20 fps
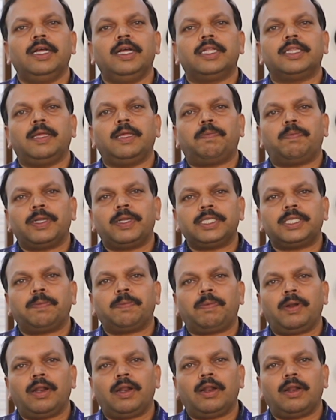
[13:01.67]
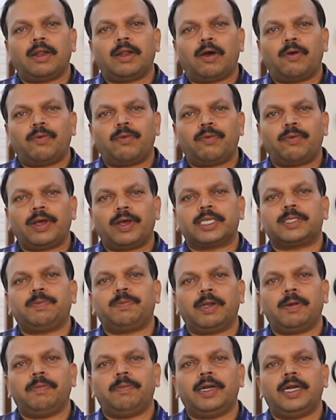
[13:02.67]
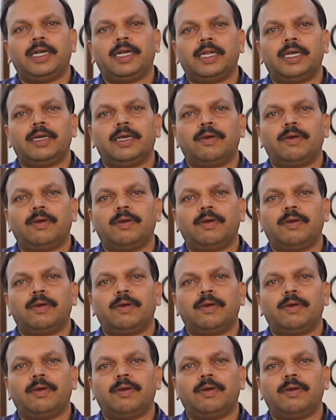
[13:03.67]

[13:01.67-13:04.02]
The principle of experiment